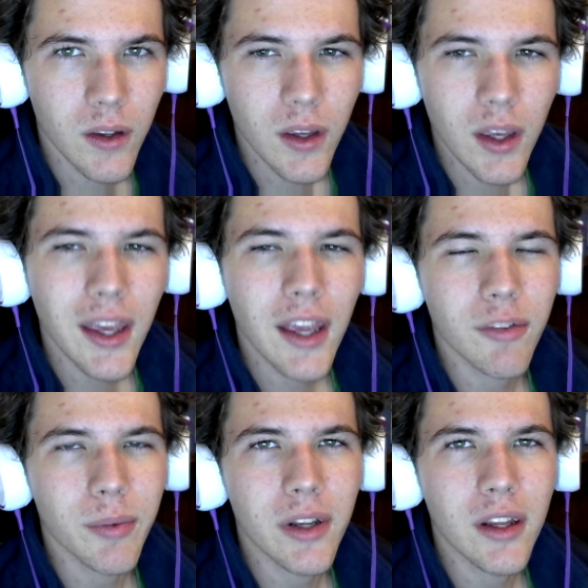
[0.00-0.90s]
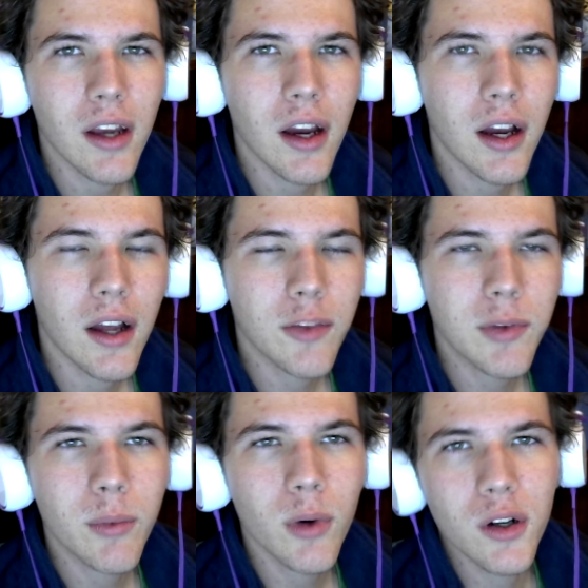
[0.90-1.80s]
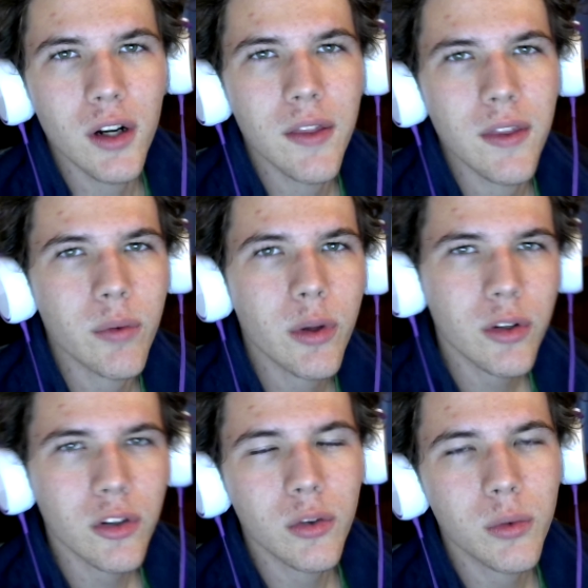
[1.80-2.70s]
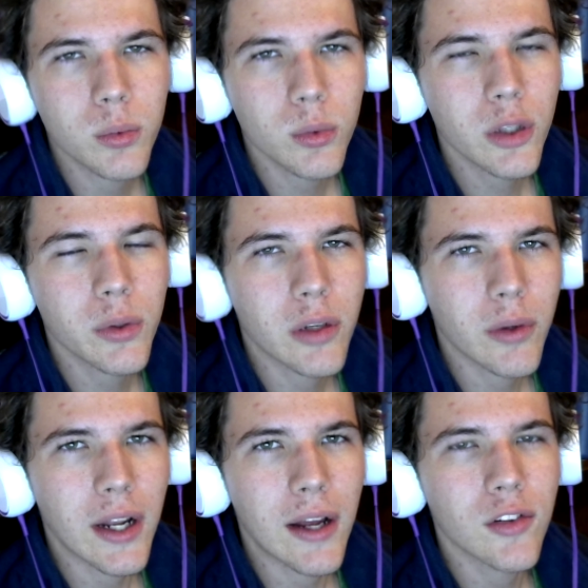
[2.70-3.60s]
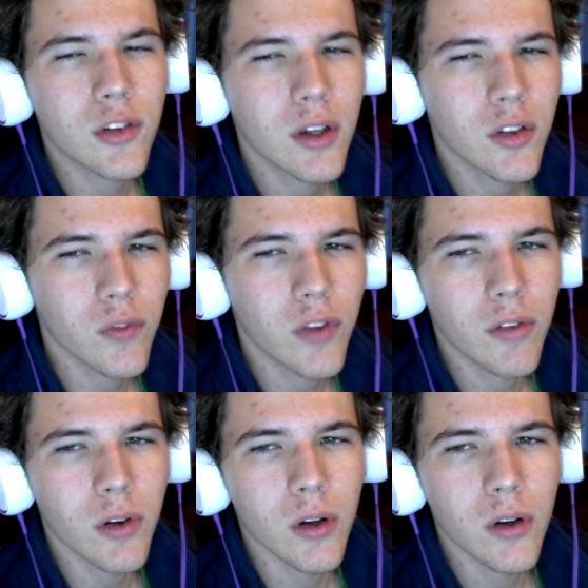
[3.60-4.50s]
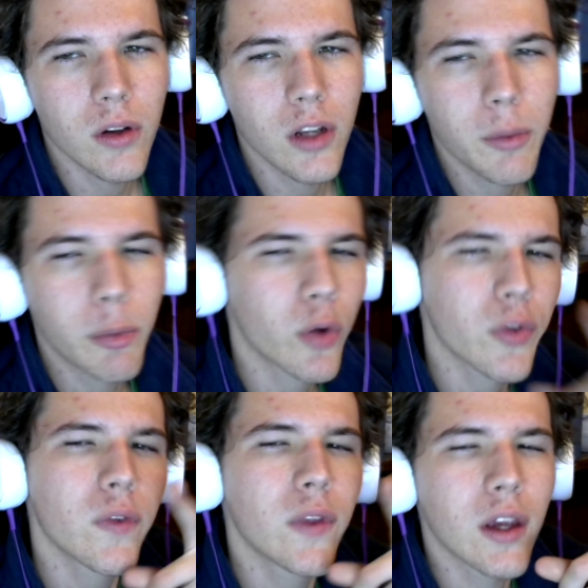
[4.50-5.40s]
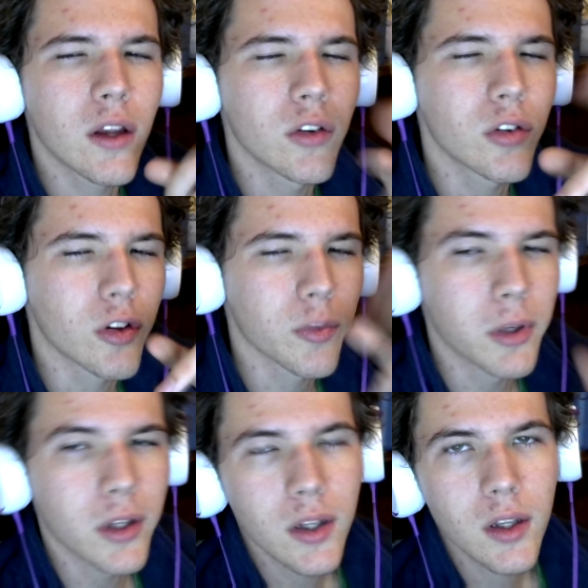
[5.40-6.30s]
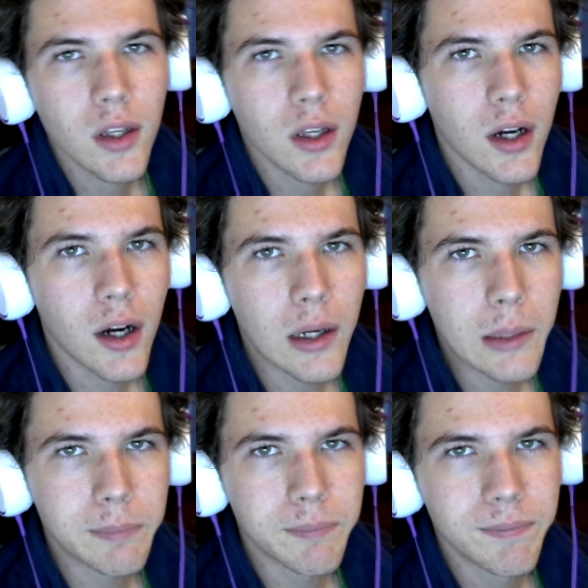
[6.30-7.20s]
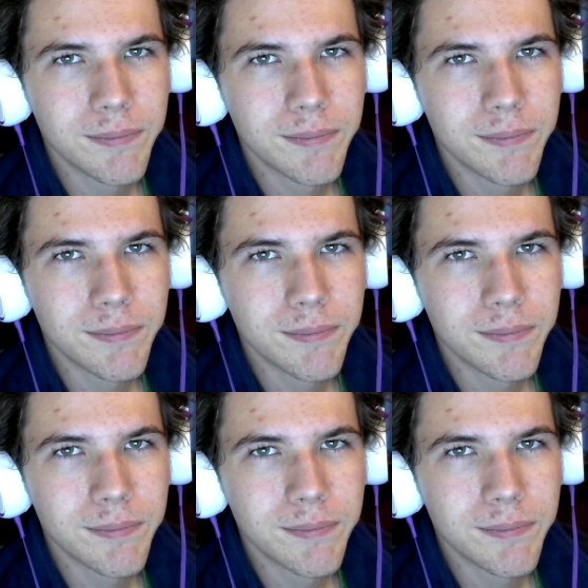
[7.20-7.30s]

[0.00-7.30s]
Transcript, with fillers: Hey everybody, uh, it's me Mulgorath, and I really just, really quick, want to ask you guys a favor. It'll be worth it in the end, trust me. Um,